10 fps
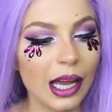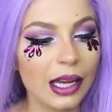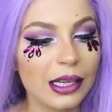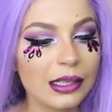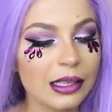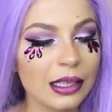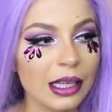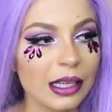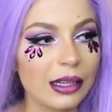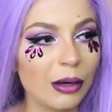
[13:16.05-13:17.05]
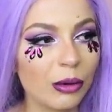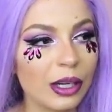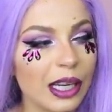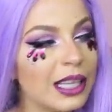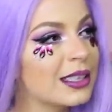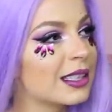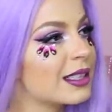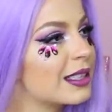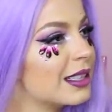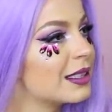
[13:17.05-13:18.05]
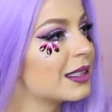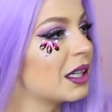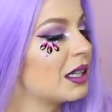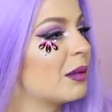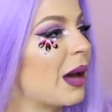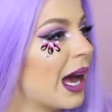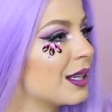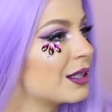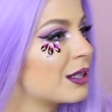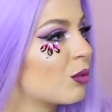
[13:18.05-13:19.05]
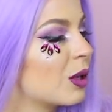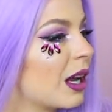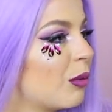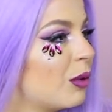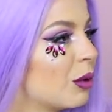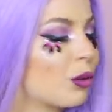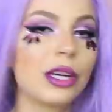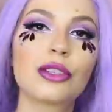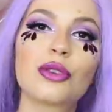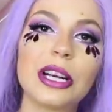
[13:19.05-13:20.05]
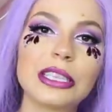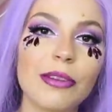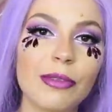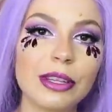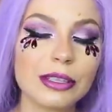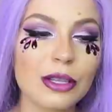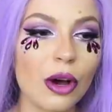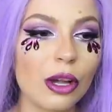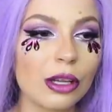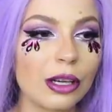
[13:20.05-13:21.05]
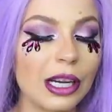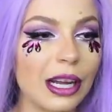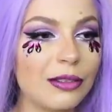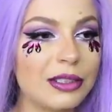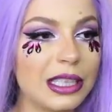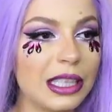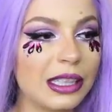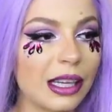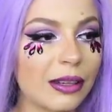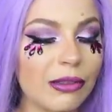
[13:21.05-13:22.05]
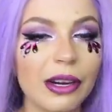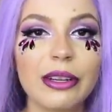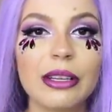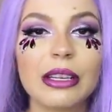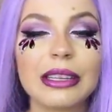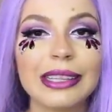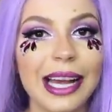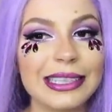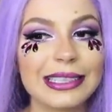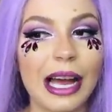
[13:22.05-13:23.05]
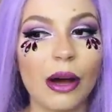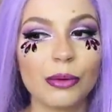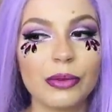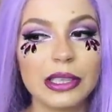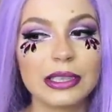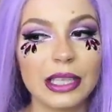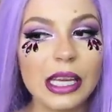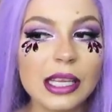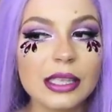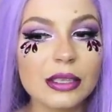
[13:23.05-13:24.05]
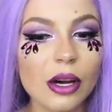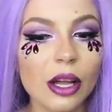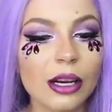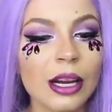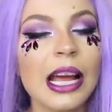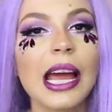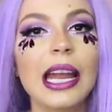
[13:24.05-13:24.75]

And uh, there were instances in the past when I really wanted to wear something this color and I've seen like very nice outfits in this color